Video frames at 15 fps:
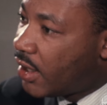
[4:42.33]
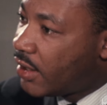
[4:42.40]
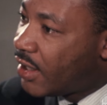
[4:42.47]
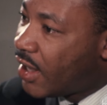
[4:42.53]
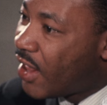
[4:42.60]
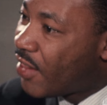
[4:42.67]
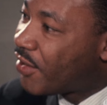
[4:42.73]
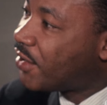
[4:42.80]

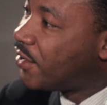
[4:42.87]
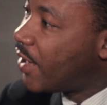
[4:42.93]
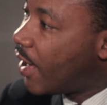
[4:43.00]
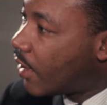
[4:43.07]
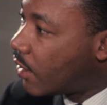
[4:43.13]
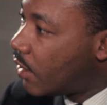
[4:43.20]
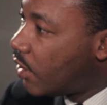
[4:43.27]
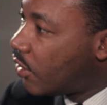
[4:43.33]
nor the
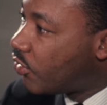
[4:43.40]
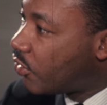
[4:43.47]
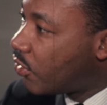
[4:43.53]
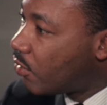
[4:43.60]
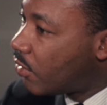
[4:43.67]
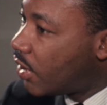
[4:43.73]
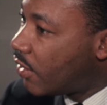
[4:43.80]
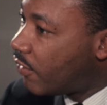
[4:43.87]
techniques to
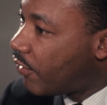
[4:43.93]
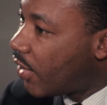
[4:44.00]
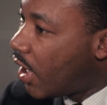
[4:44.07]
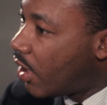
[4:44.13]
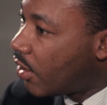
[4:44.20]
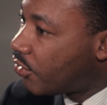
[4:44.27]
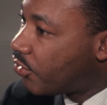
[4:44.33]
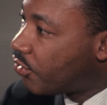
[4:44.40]
win a
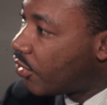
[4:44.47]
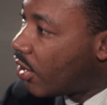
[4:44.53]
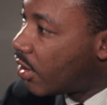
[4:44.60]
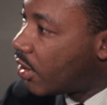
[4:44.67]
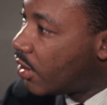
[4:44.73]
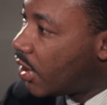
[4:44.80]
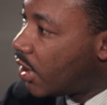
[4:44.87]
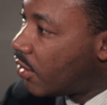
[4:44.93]
violent struggle.